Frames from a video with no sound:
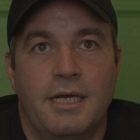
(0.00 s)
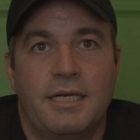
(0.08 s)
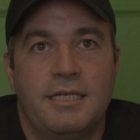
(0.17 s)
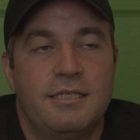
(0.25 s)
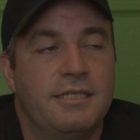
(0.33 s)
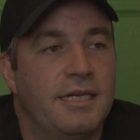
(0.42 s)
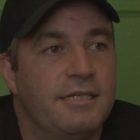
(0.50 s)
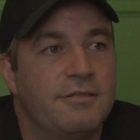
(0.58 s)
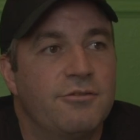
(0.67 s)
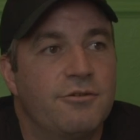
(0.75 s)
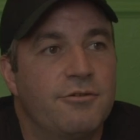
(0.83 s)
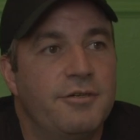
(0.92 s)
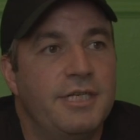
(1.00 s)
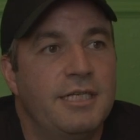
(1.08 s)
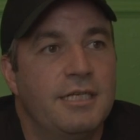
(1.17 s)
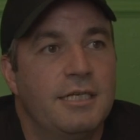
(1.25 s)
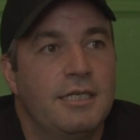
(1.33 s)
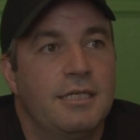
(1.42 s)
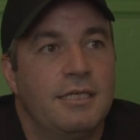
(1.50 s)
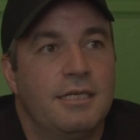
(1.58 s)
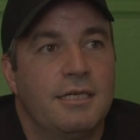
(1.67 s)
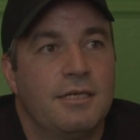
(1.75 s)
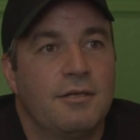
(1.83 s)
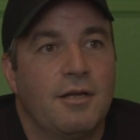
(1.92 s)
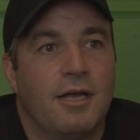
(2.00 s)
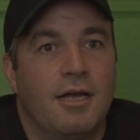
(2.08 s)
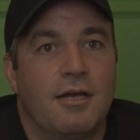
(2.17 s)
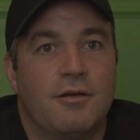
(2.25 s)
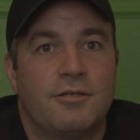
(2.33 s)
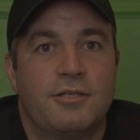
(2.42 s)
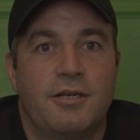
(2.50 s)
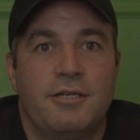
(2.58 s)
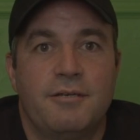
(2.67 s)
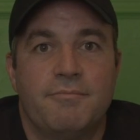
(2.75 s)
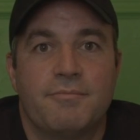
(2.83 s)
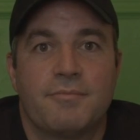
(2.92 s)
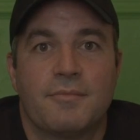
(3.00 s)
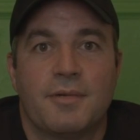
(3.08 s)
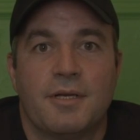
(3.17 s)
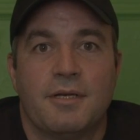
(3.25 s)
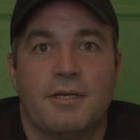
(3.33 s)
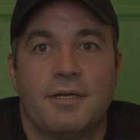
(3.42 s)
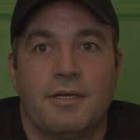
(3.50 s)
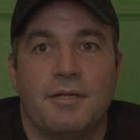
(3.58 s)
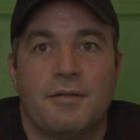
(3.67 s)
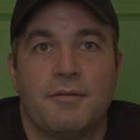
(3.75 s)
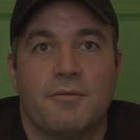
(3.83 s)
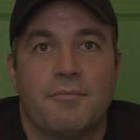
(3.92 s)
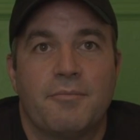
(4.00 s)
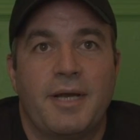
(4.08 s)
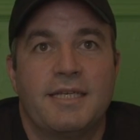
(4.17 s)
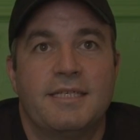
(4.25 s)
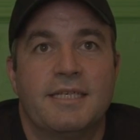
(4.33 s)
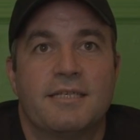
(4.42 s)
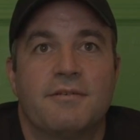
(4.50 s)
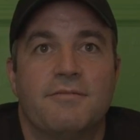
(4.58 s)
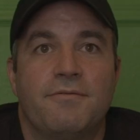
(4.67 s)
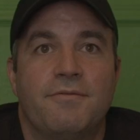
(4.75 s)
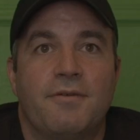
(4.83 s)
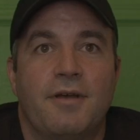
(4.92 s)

Eddie shared his story. I showed him basics of